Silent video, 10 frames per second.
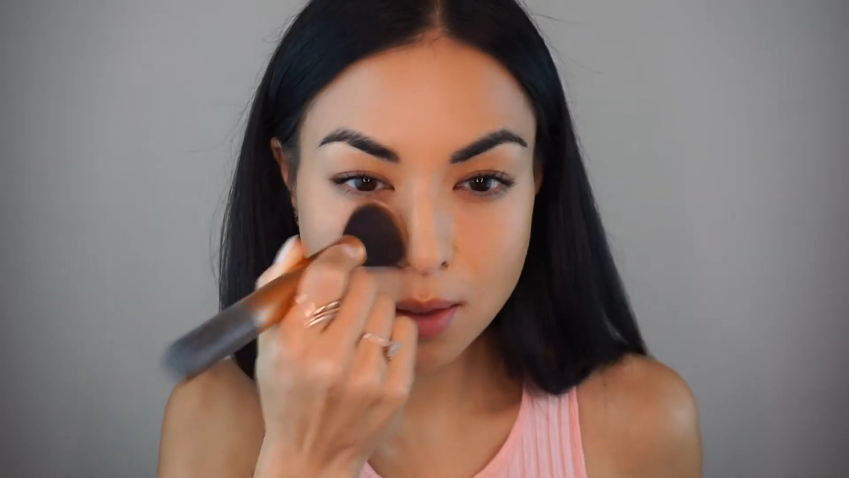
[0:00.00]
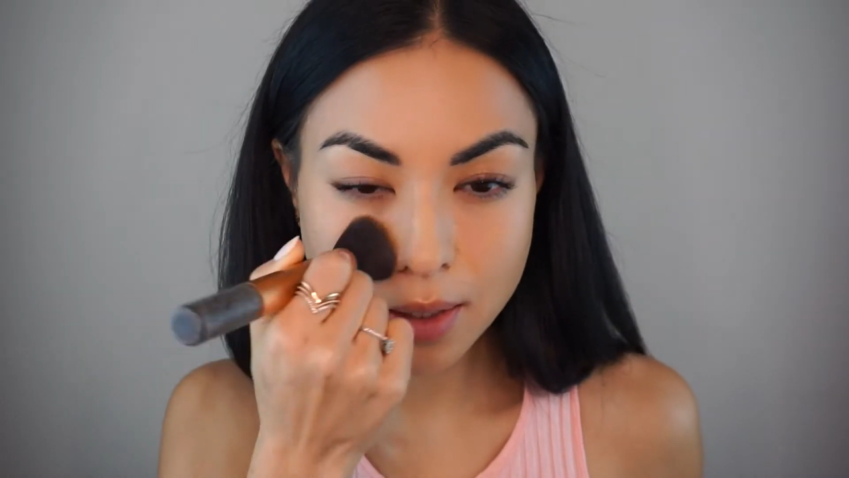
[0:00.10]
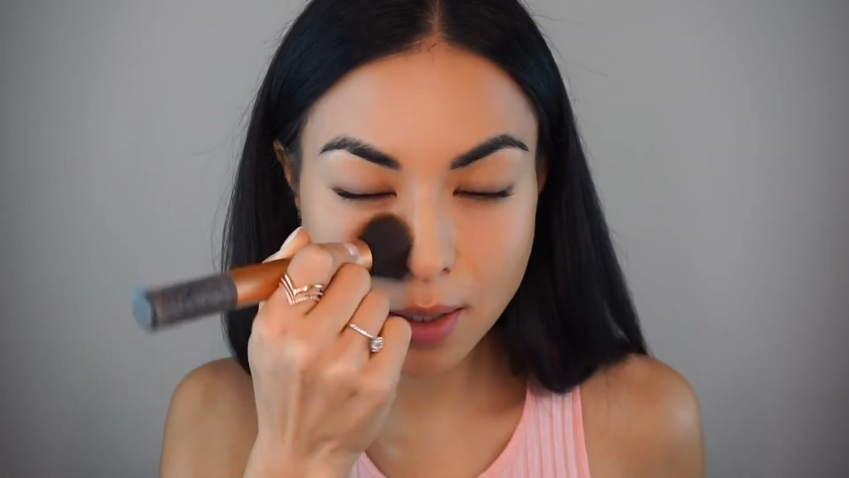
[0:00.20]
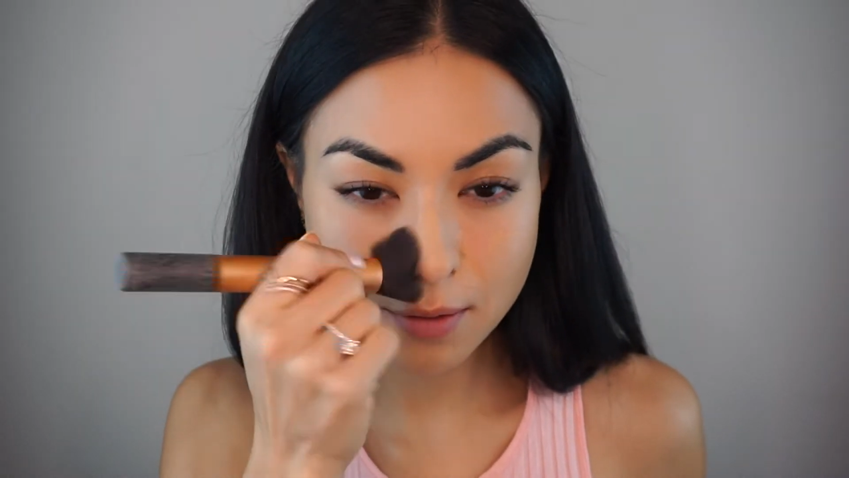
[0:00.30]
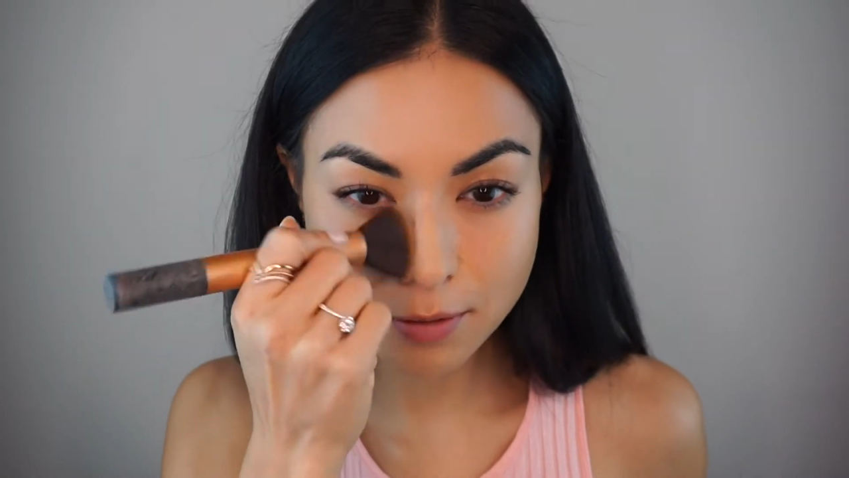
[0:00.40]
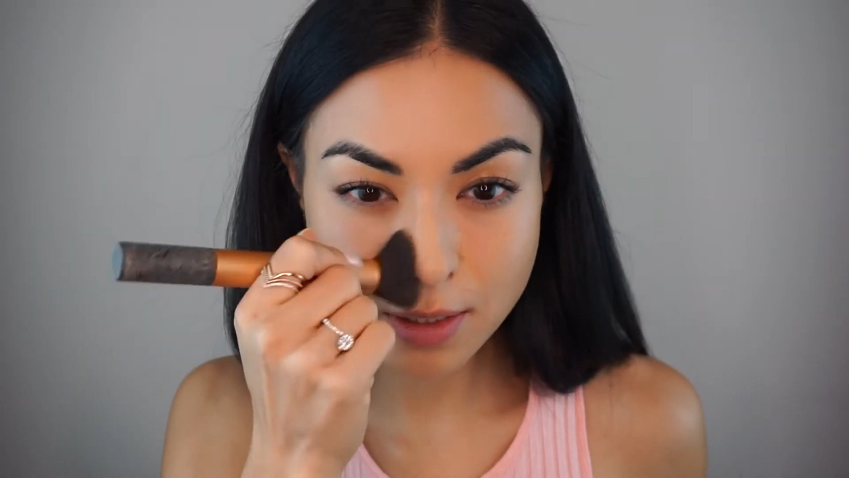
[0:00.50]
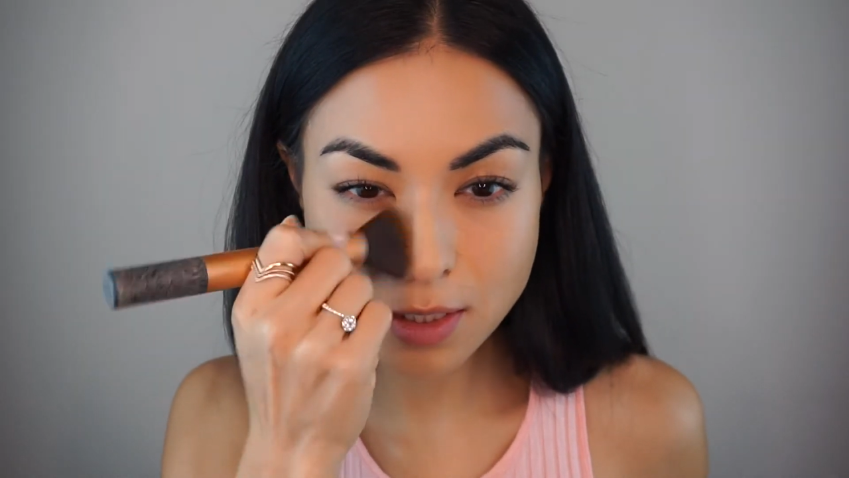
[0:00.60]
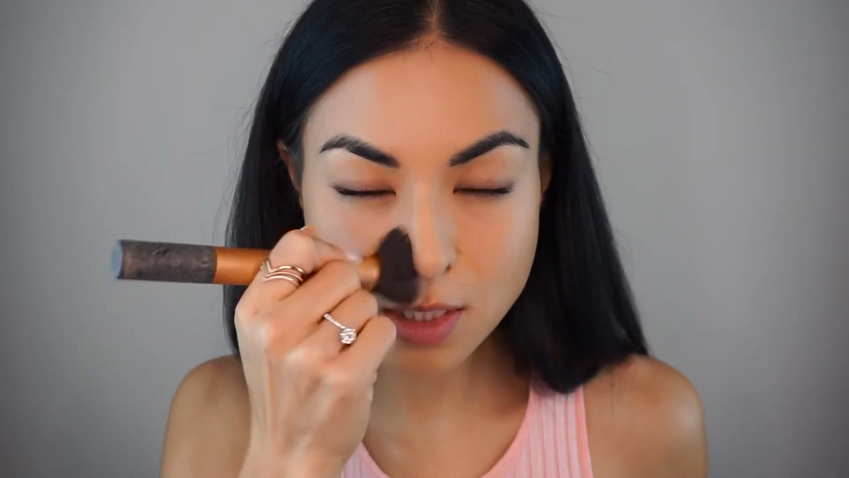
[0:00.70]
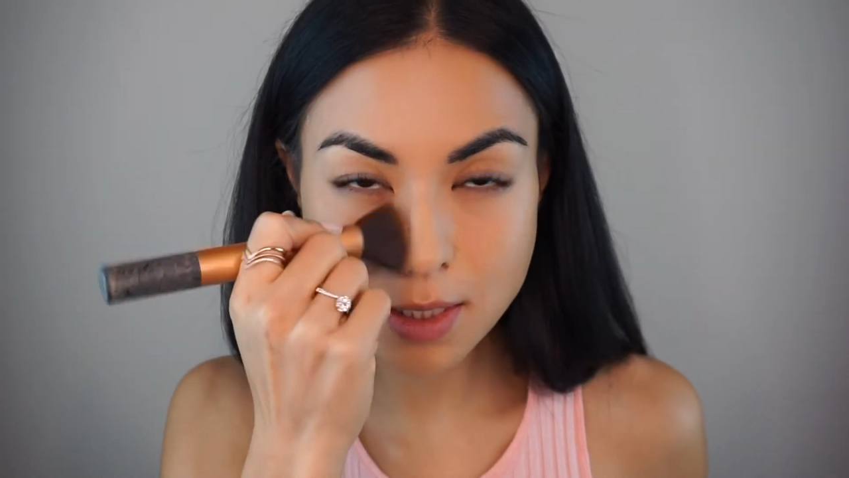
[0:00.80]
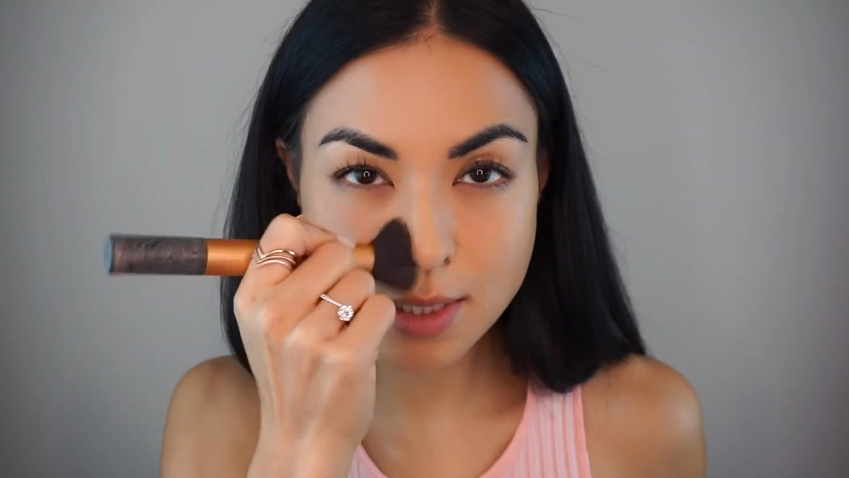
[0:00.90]
the
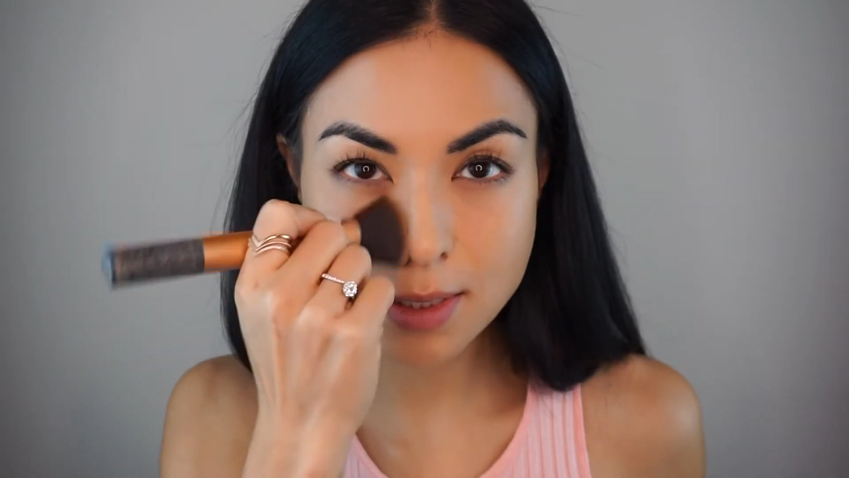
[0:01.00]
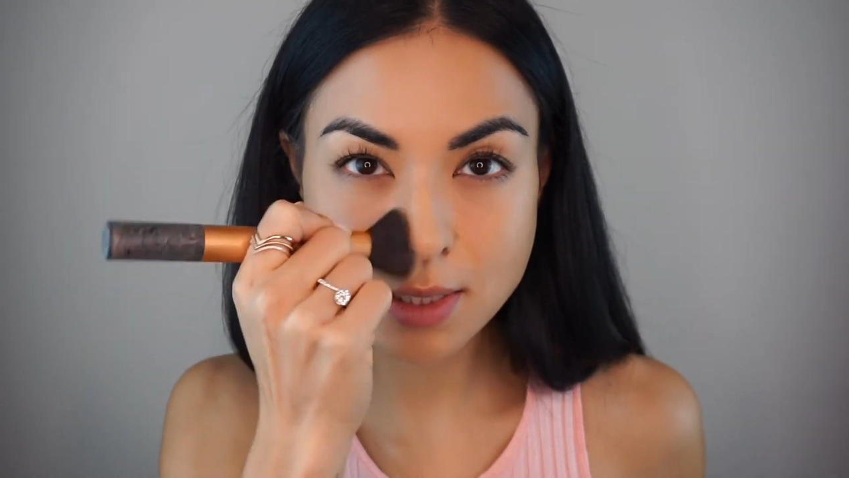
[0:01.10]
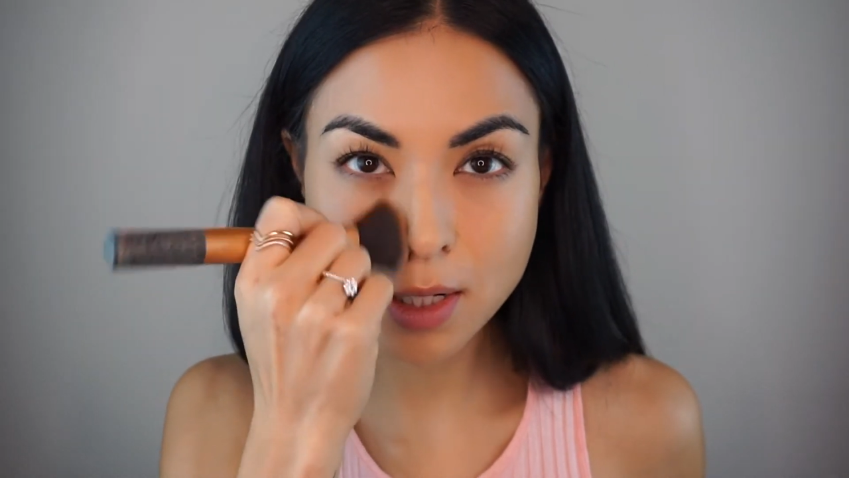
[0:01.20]
coverage is